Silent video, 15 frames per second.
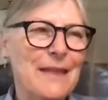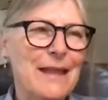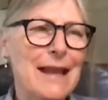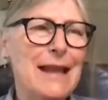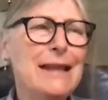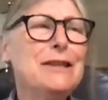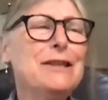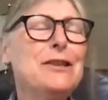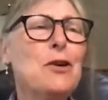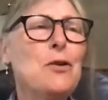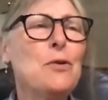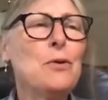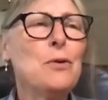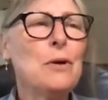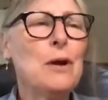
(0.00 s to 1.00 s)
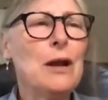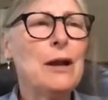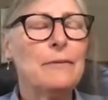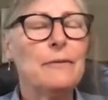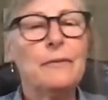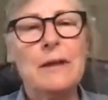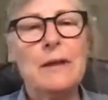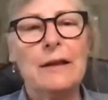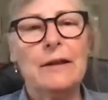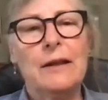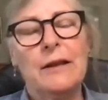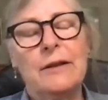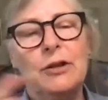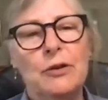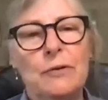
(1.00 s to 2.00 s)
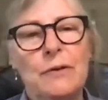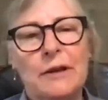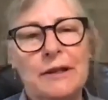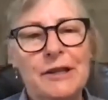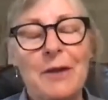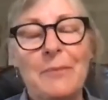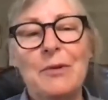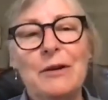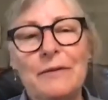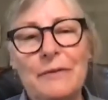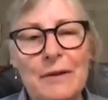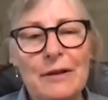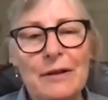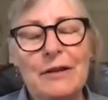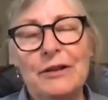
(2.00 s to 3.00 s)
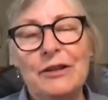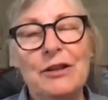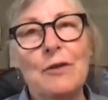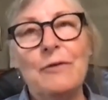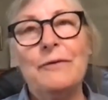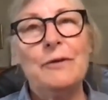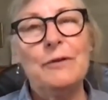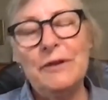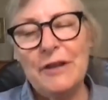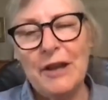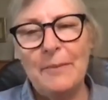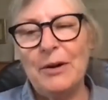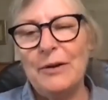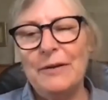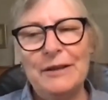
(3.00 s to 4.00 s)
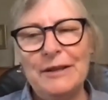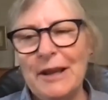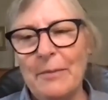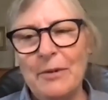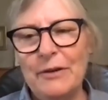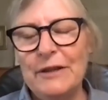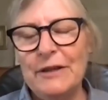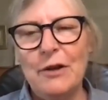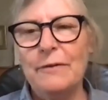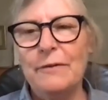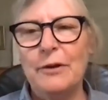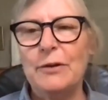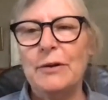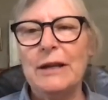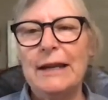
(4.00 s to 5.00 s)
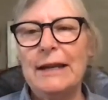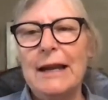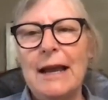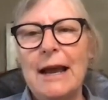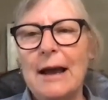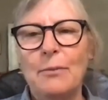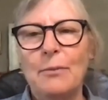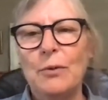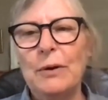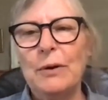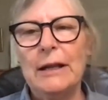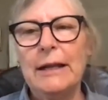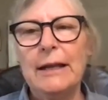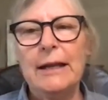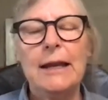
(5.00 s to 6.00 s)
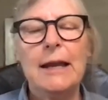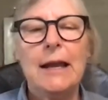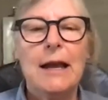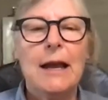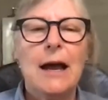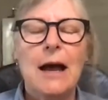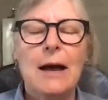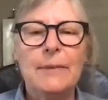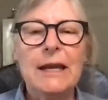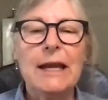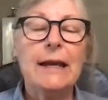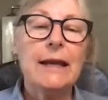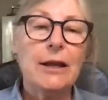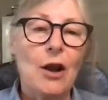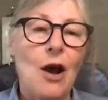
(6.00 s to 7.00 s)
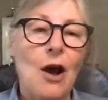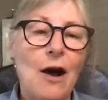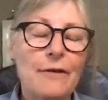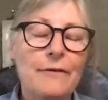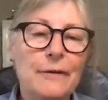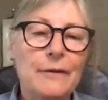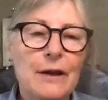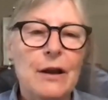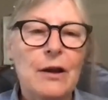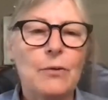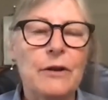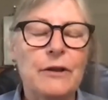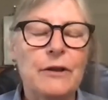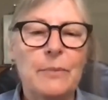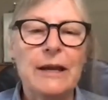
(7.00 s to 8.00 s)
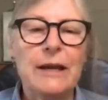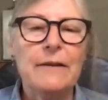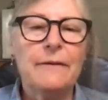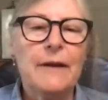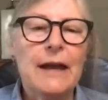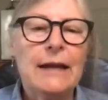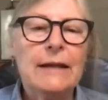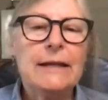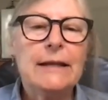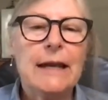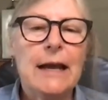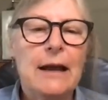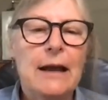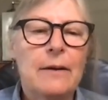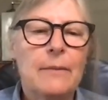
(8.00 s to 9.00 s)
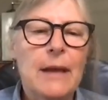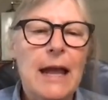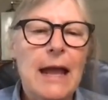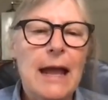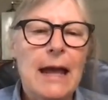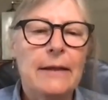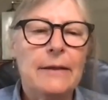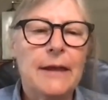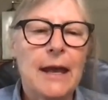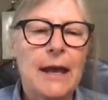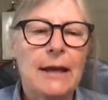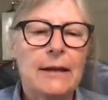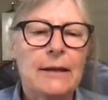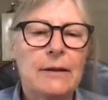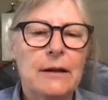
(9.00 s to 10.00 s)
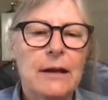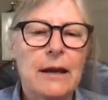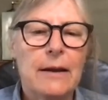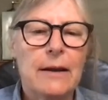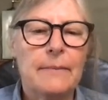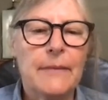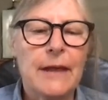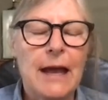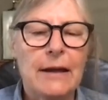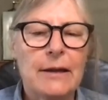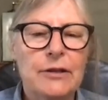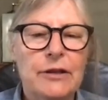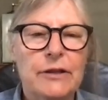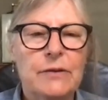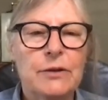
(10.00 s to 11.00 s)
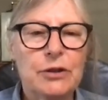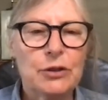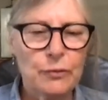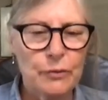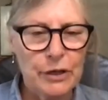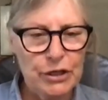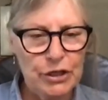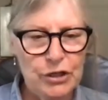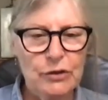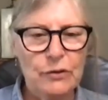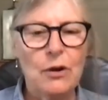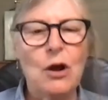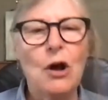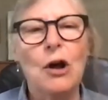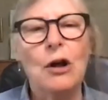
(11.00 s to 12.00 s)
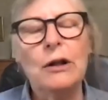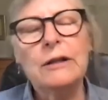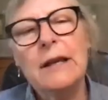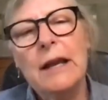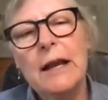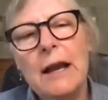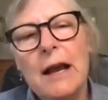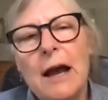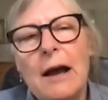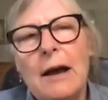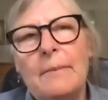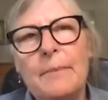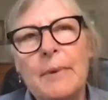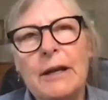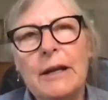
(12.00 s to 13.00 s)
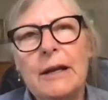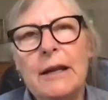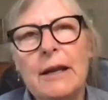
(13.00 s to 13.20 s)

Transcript: And so, and then do the summer of the Slow Food Summer, the Summer of Slow Food, and really kick it off with a big event. And then that just screeched to a halt. But